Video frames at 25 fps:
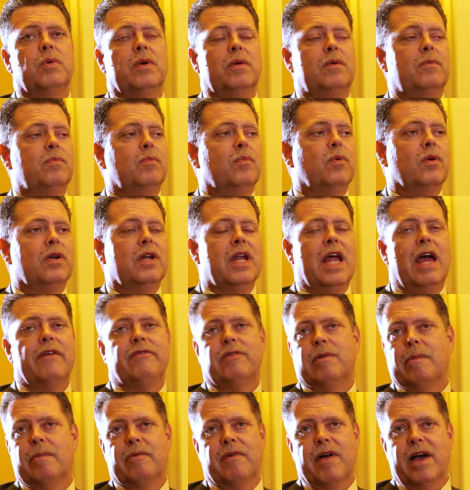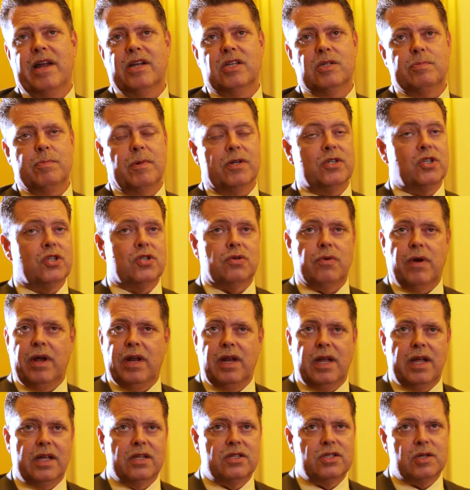We wouldn't have to provide as much
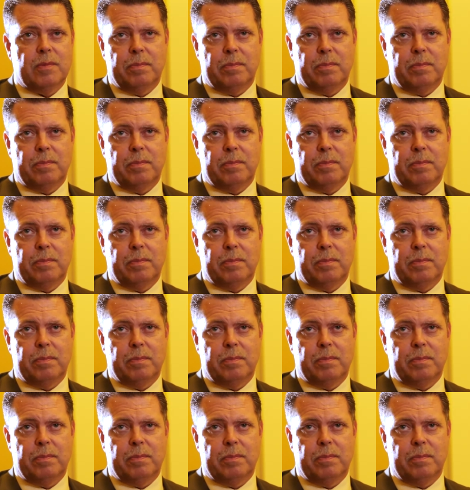training and